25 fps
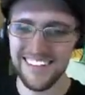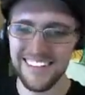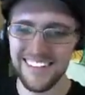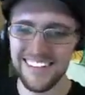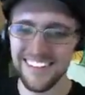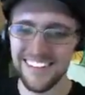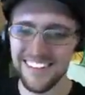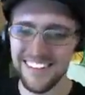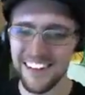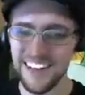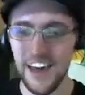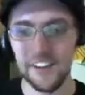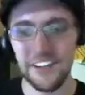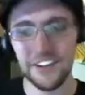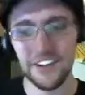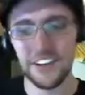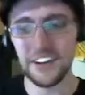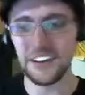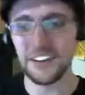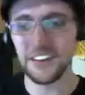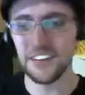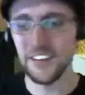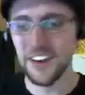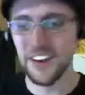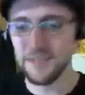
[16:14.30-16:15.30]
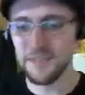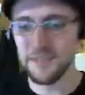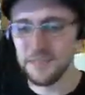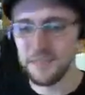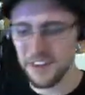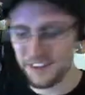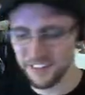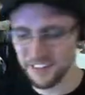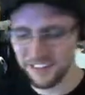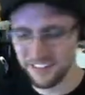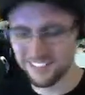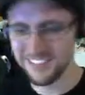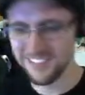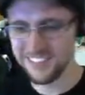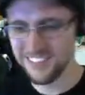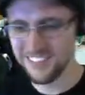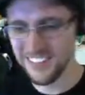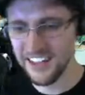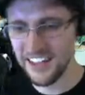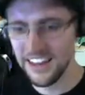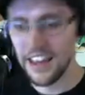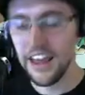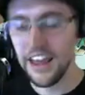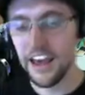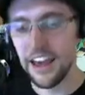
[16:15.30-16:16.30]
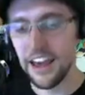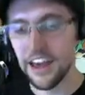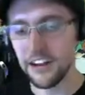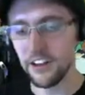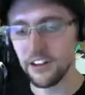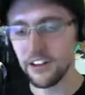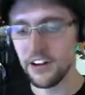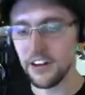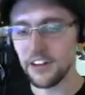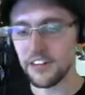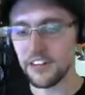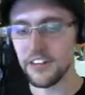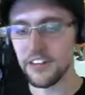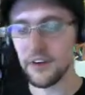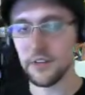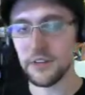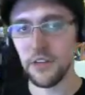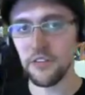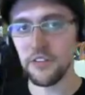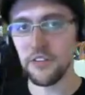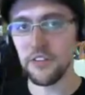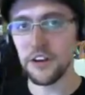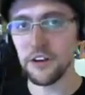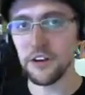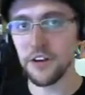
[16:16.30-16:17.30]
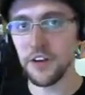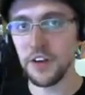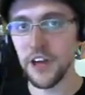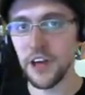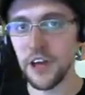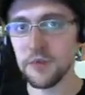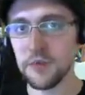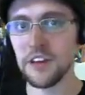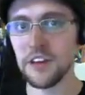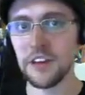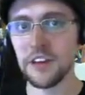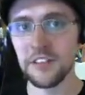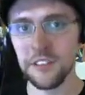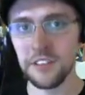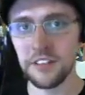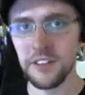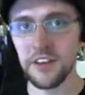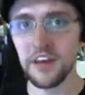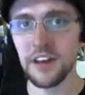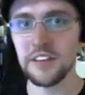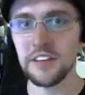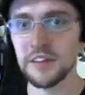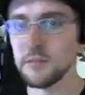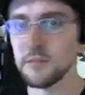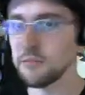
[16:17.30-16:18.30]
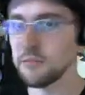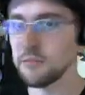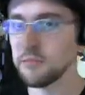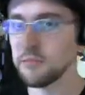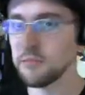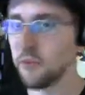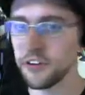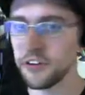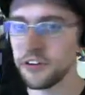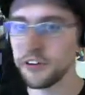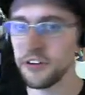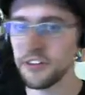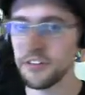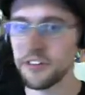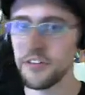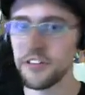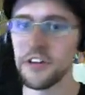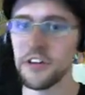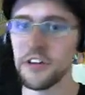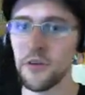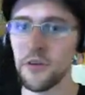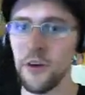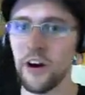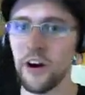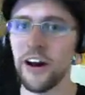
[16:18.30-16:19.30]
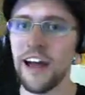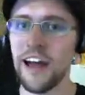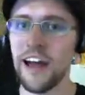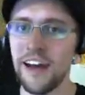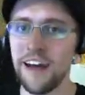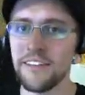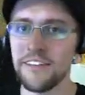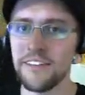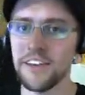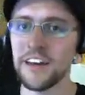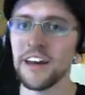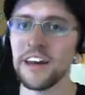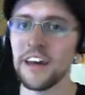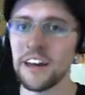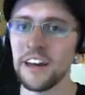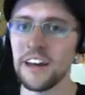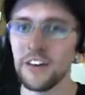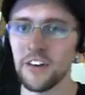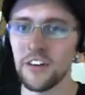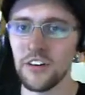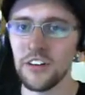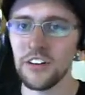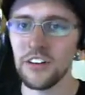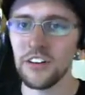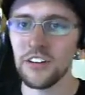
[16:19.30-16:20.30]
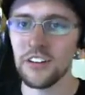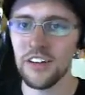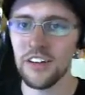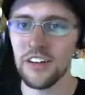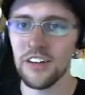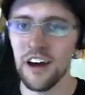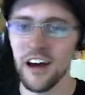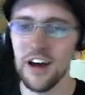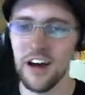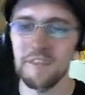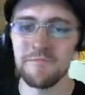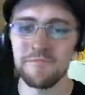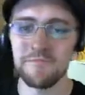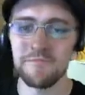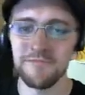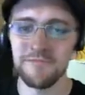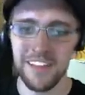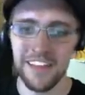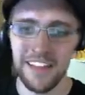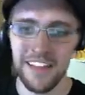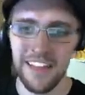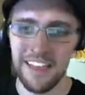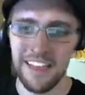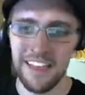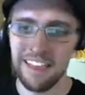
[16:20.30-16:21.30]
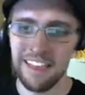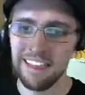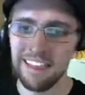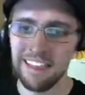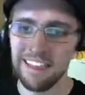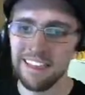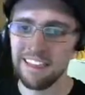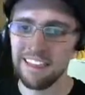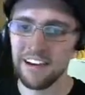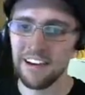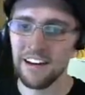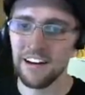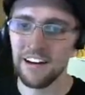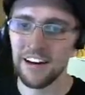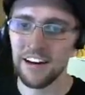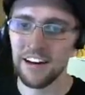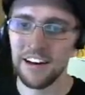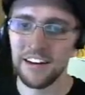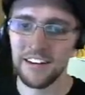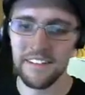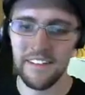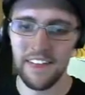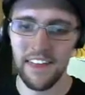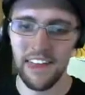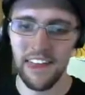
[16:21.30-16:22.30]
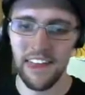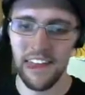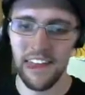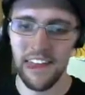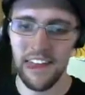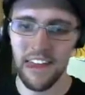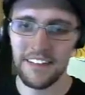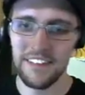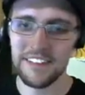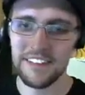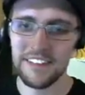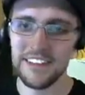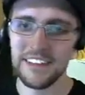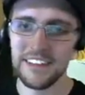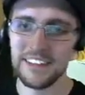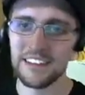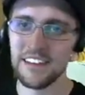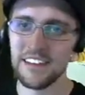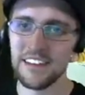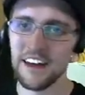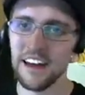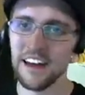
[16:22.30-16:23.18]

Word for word: Having a good time, though. And a lot of times with video games, it's, the, it's important that you are having a good time. Alright, let's get this guy.